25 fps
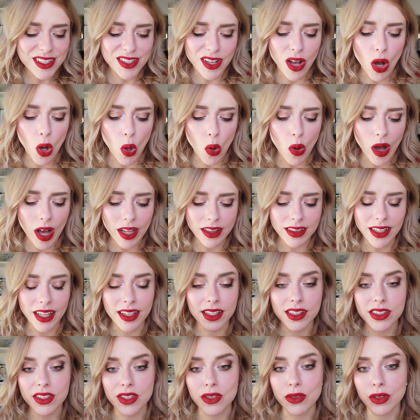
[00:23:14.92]
so
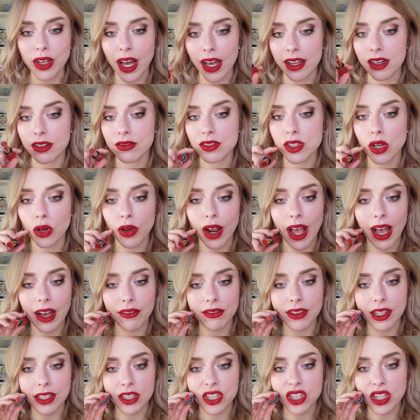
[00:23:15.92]
unless you kind of don't
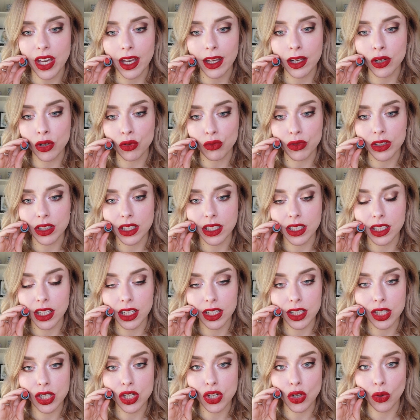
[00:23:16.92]
have the shade or really
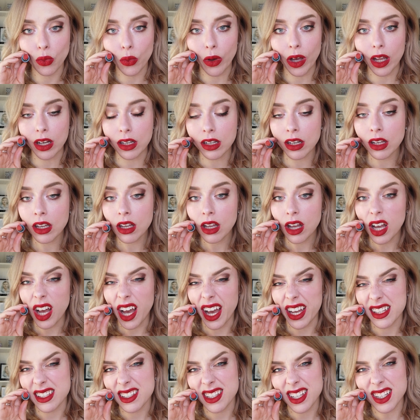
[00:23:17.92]
need a new one
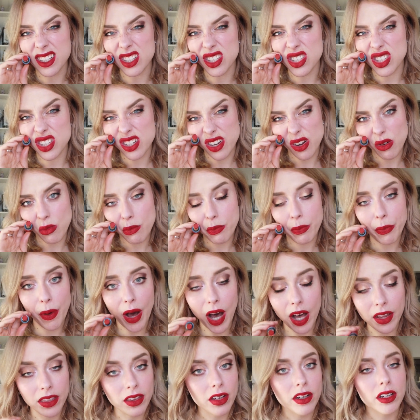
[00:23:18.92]
I'd say don't
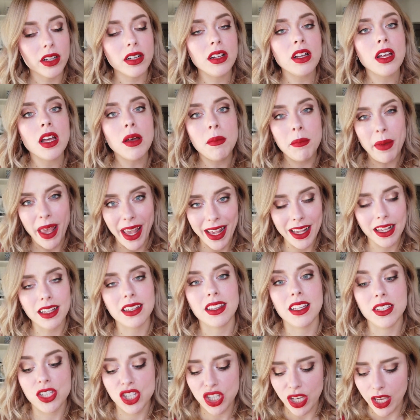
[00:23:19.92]
bother. Pick
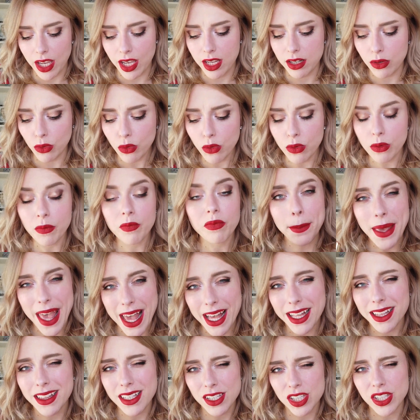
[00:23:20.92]
the shade, ooh,
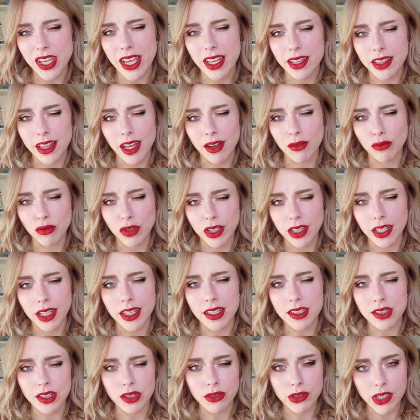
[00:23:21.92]
pick the shade that really
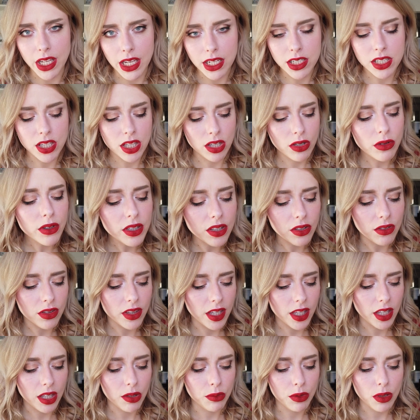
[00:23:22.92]
is unique to you and you
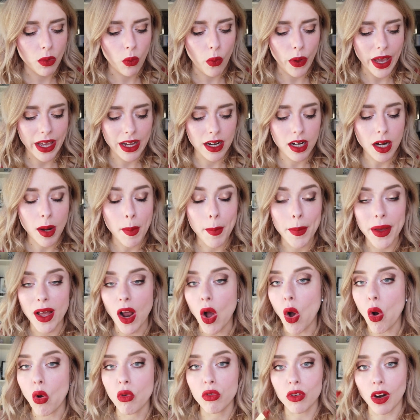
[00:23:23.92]
think you would wear, but
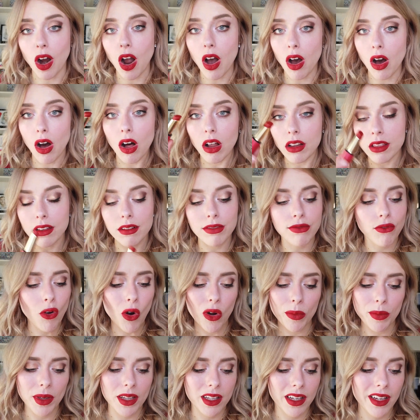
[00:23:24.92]
overall the
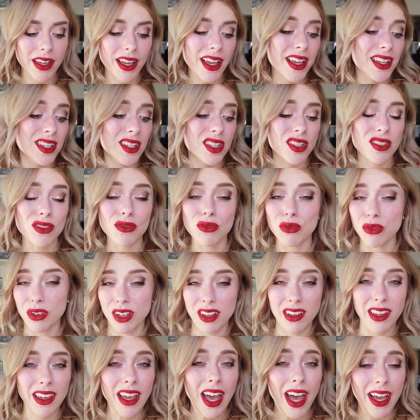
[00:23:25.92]
formula is
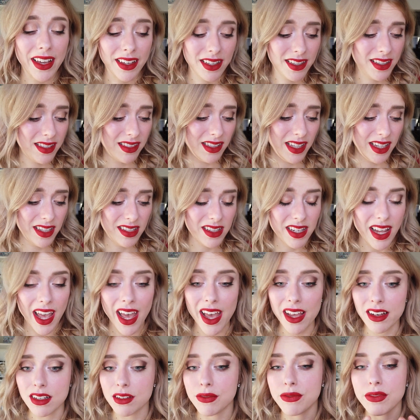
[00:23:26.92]
really excellent
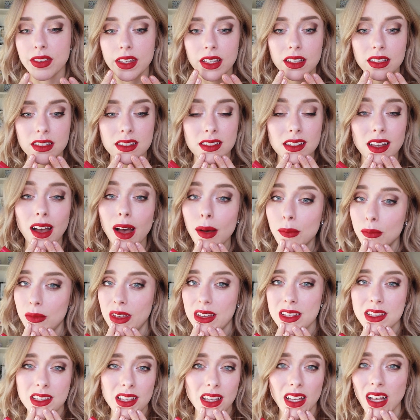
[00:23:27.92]
and feels
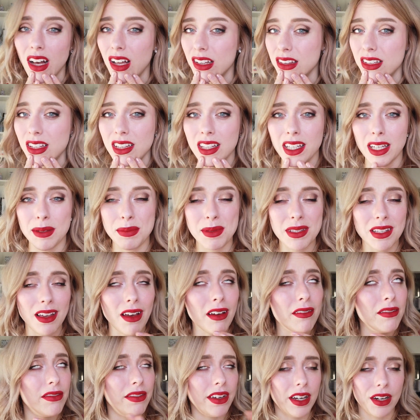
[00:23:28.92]
amazing on the lips.
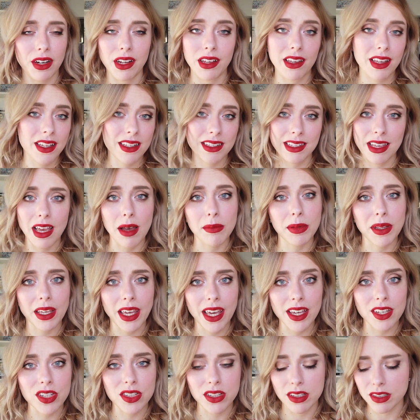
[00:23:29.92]
Very easy
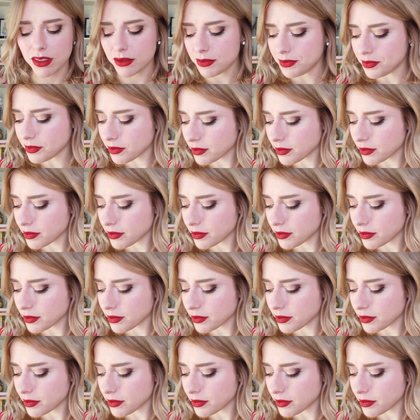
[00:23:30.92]
application.